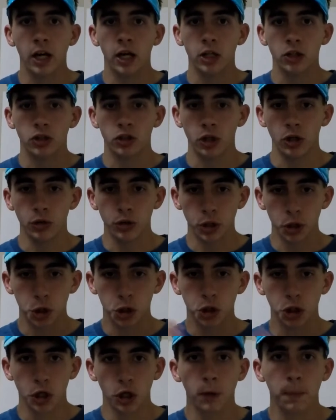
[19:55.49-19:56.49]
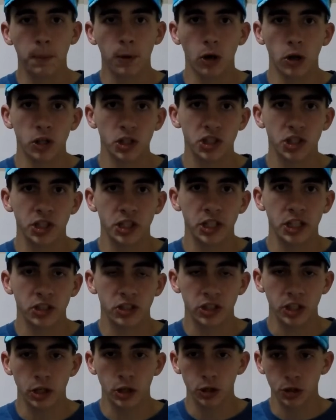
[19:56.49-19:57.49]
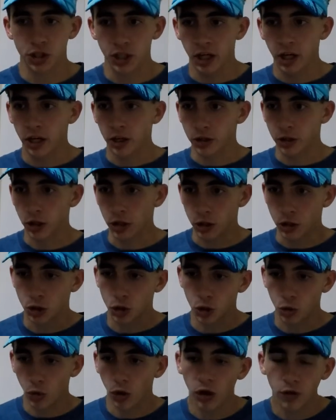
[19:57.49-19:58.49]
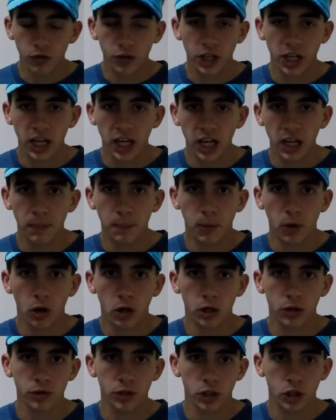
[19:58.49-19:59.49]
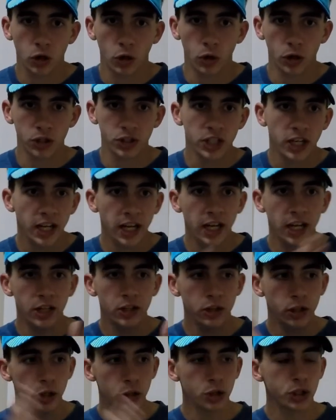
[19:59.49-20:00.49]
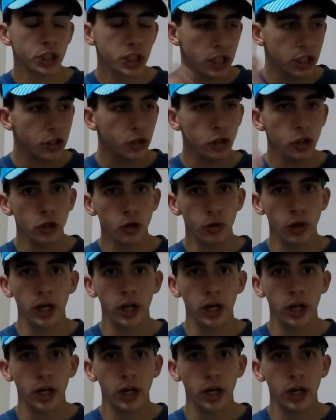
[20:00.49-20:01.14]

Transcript: So there's two parts to this. There's the 12K part of the course, and there's the new